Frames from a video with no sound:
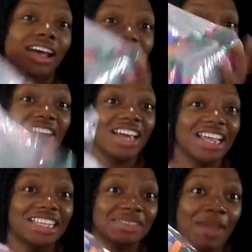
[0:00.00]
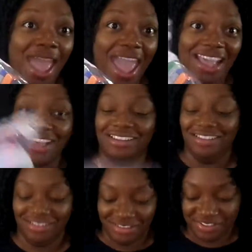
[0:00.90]
Look at this bag.
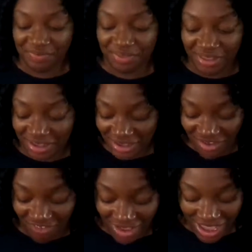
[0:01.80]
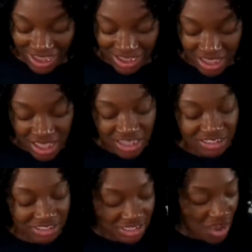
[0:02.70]
Okay.
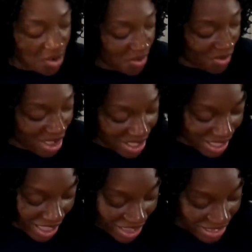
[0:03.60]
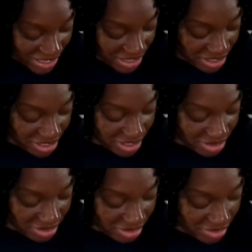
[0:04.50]
So, and in
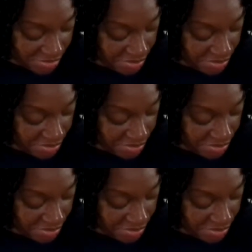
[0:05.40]
here,